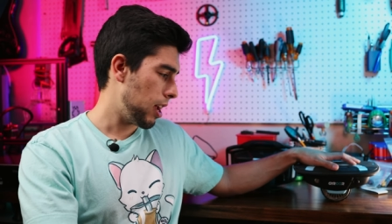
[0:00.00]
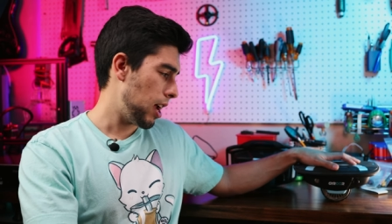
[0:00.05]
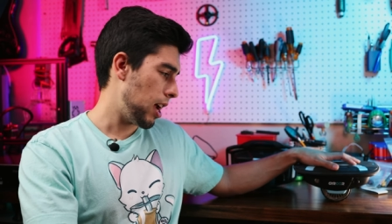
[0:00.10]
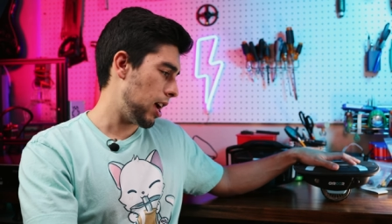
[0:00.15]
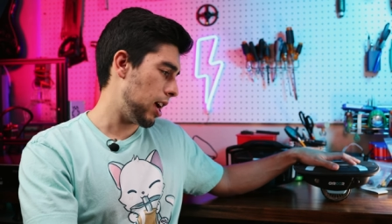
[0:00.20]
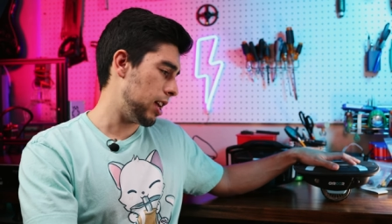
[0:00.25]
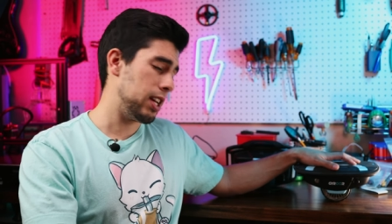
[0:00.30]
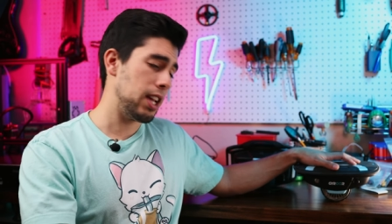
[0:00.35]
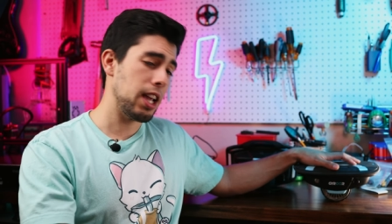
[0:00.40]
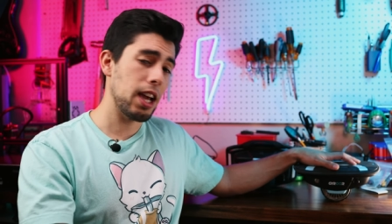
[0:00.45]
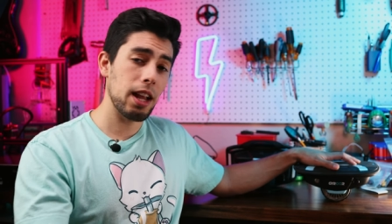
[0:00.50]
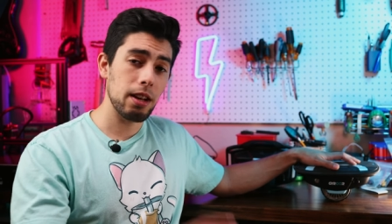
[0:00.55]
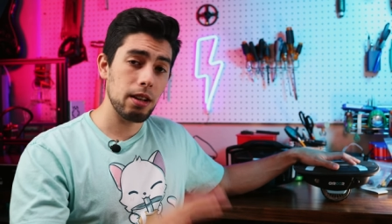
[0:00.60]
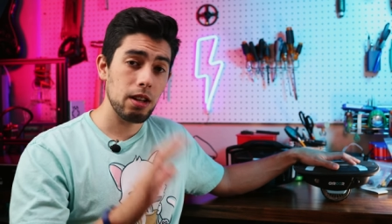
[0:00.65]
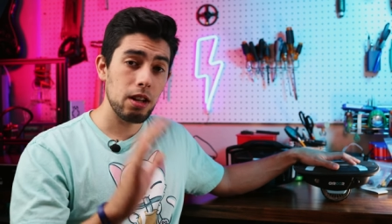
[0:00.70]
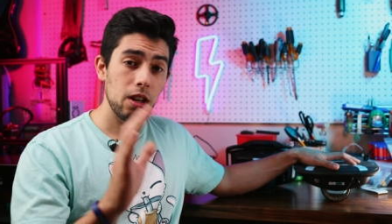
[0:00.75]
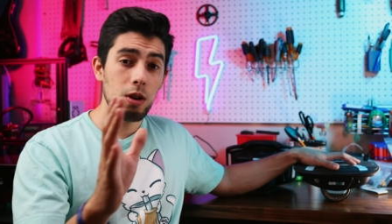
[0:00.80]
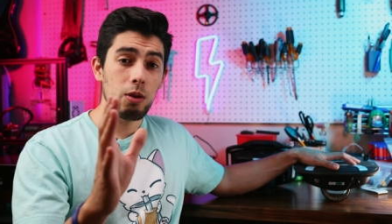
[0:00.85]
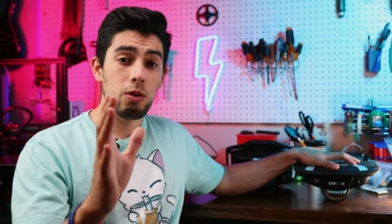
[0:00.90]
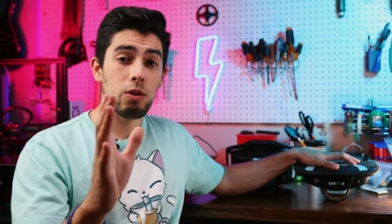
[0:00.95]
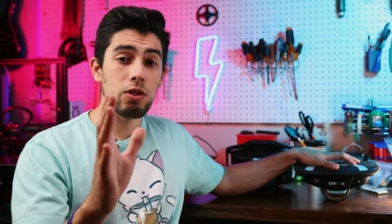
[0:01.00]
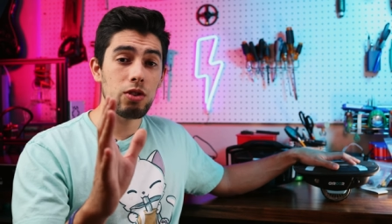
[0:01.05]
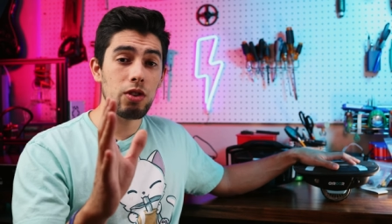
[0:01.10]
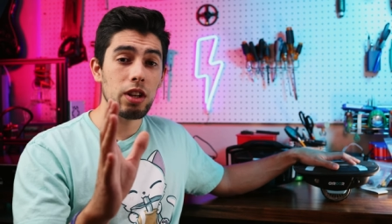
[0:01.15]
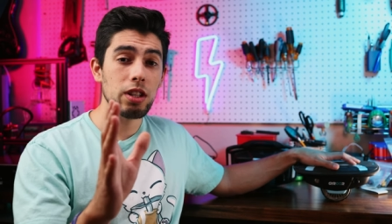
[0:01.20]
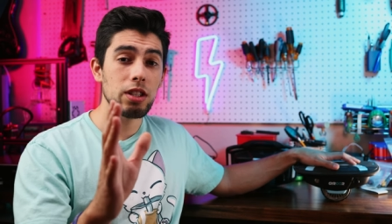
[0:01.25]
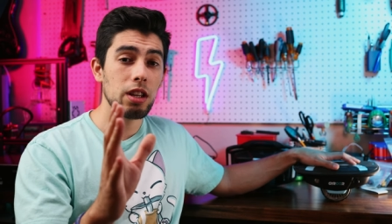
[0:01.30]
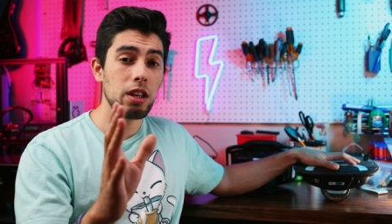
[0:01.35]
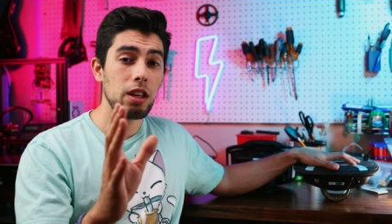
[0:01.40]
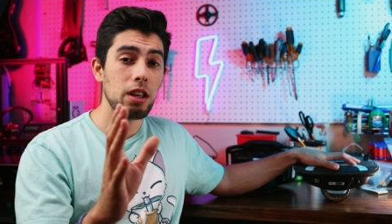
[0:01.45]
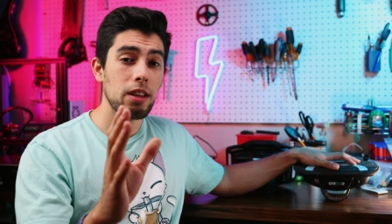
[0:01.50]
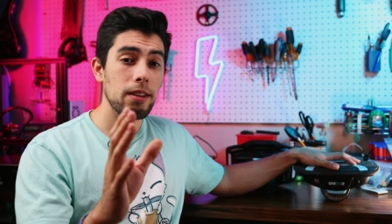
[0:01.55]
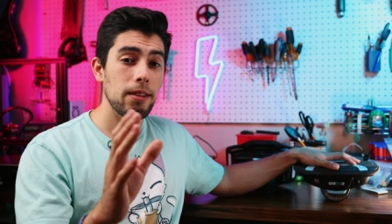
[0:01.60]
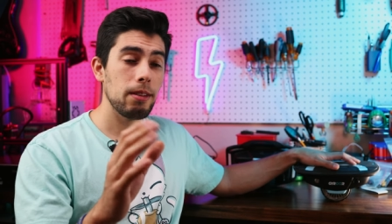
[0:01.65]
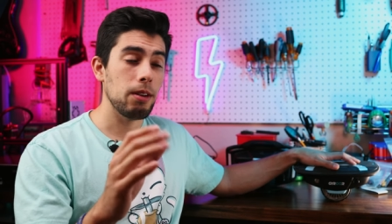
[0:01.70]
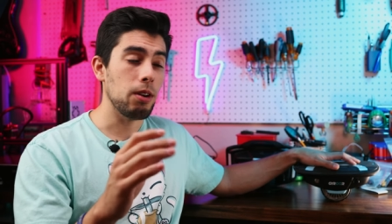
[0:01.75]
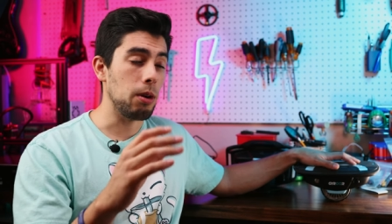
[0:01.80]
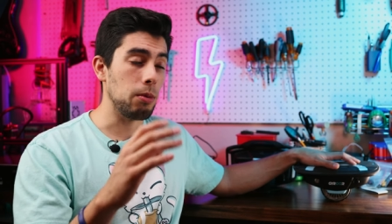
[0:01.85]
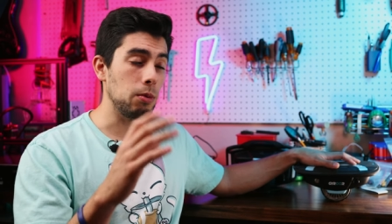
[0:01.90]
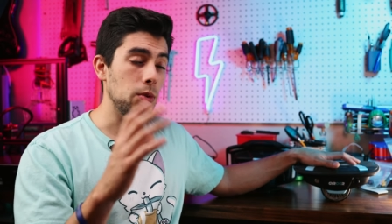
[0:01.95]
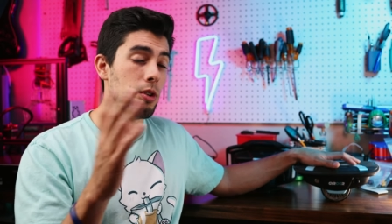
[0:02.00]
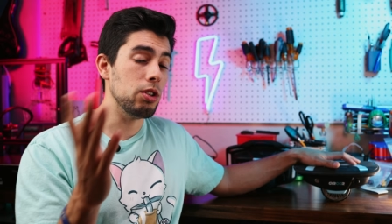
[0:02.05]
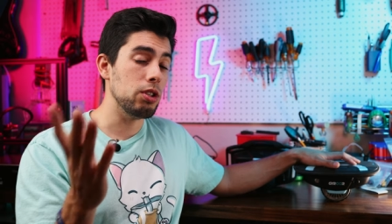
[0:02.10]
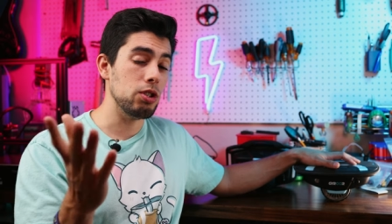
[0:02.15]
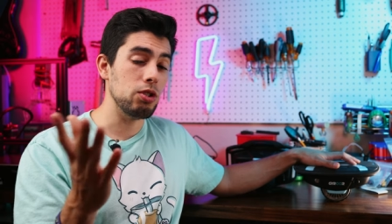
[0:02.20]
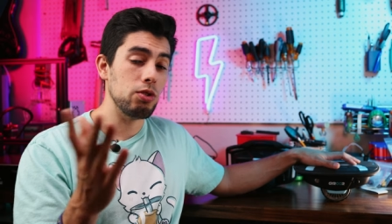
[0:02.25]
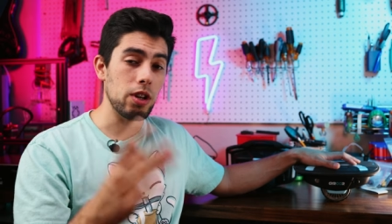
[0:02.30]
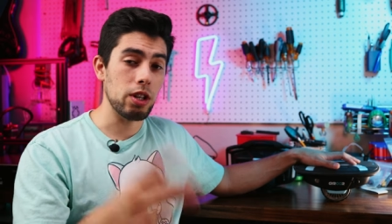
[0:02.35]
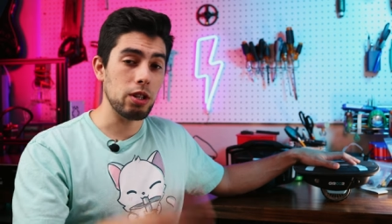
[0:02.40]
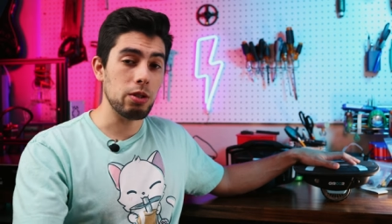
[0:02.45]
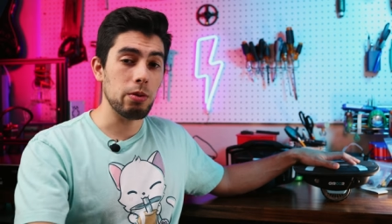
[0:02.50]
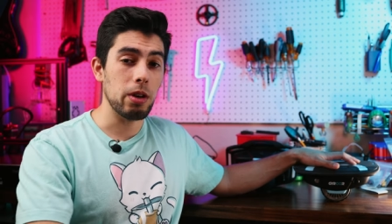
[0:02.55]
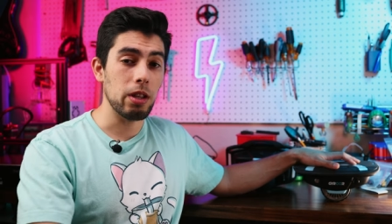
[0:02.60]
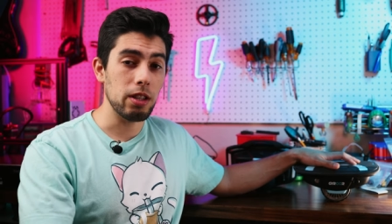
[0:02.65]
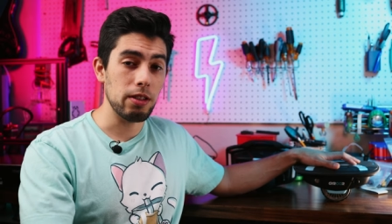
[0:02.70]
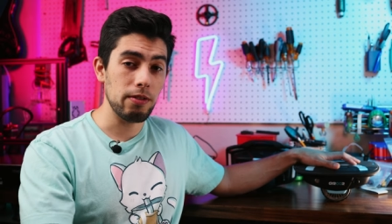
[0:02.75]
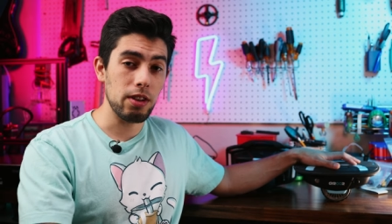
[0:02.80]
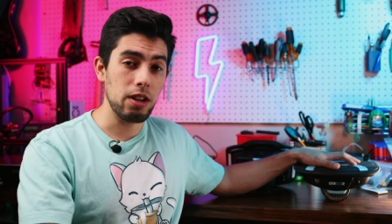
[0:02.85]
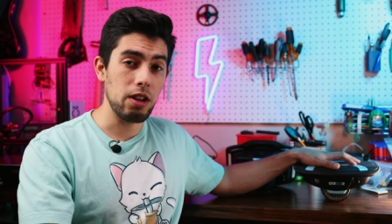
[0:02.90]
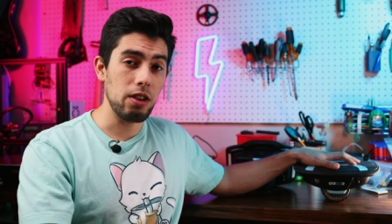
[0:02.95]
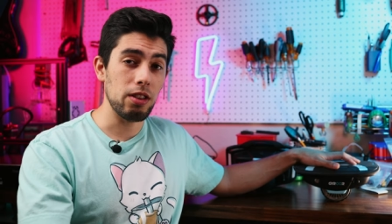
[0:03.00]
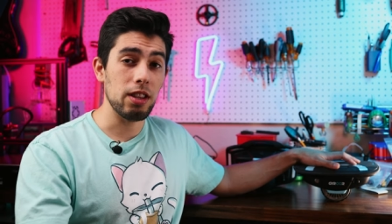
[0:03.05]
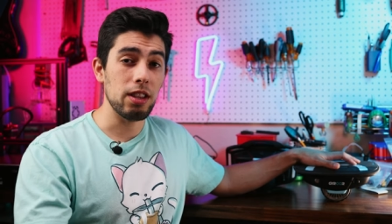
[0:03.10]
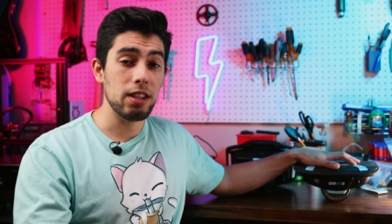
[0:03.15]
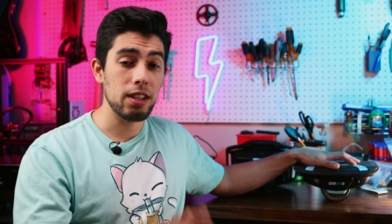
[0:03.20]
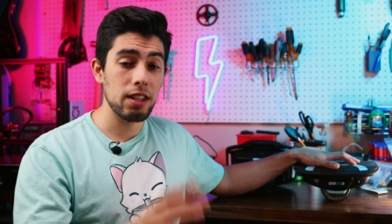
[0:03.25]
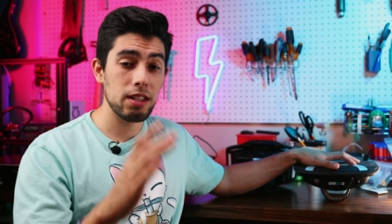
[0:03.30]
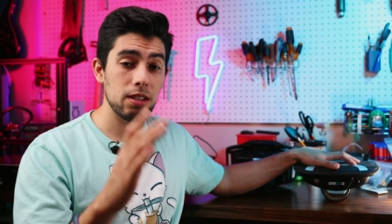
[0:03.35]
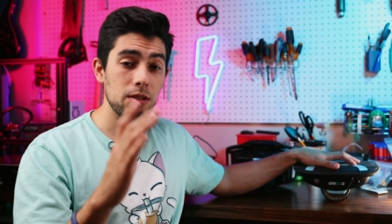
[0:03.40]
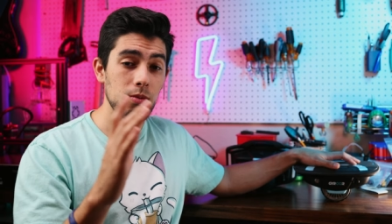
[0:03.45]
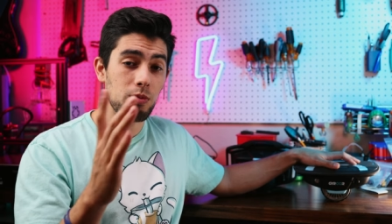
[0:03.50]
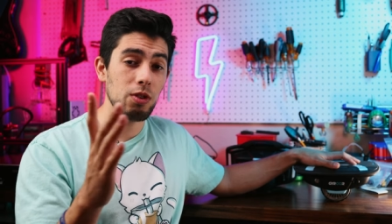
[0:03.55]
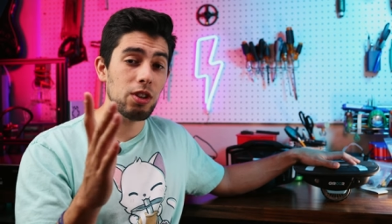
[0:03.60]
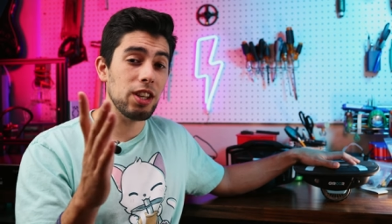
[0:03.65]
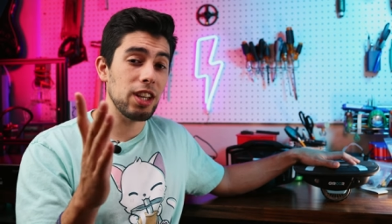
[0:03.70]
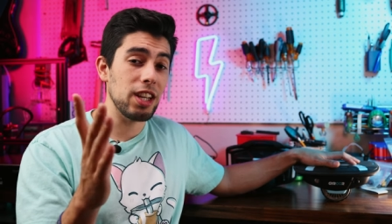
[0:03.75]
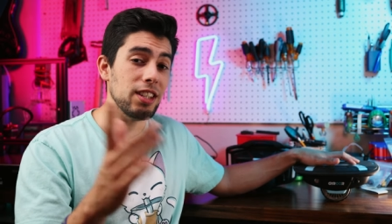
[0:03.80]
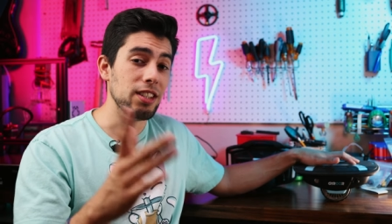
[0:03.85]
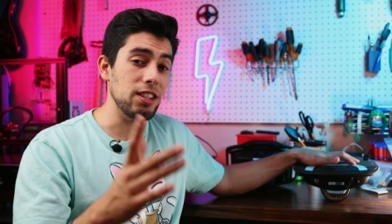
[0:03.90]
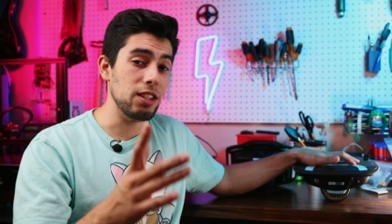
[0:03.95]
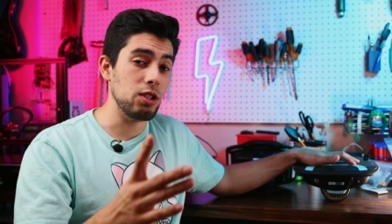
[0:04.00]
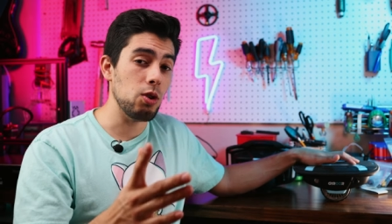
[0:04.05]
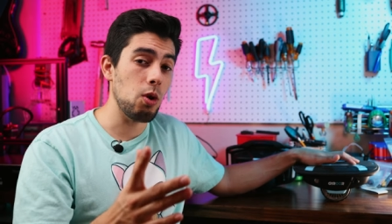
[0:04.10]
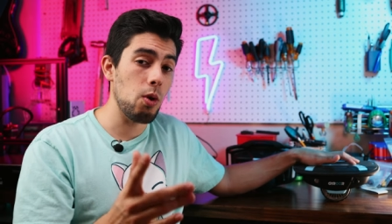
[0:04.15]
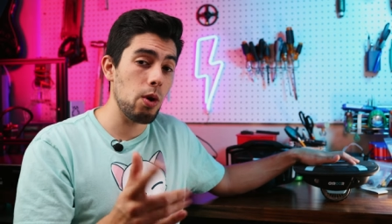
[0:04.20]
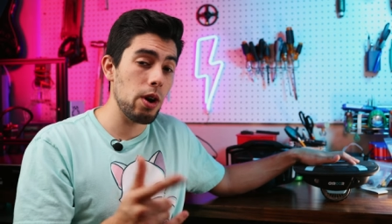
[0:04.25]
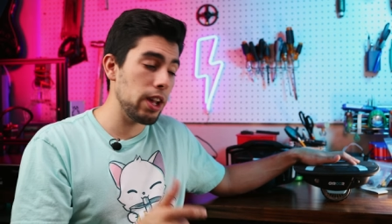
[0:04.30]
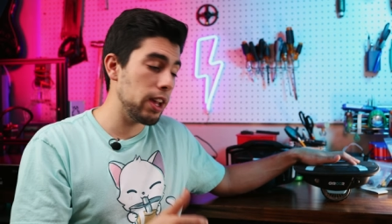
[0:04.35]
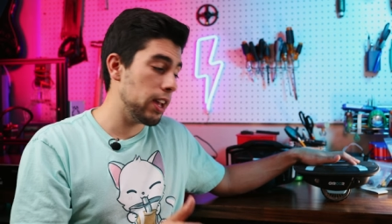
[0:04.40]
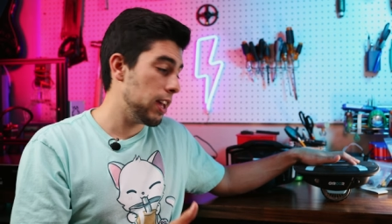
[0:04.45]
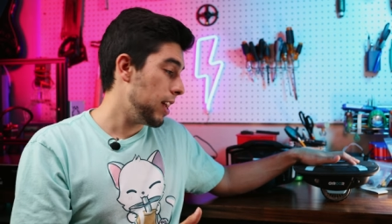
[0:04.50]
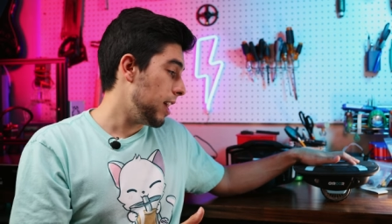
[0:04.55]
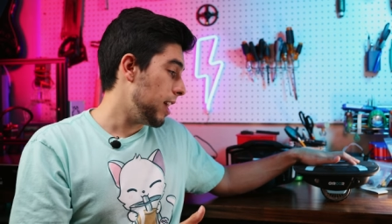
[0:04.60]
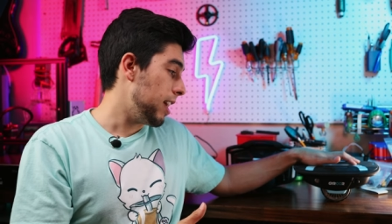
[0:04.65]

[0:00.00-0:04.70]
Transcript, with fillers: And again, we're stressing, or I'm going to stress throughout this video, that this really is a toy.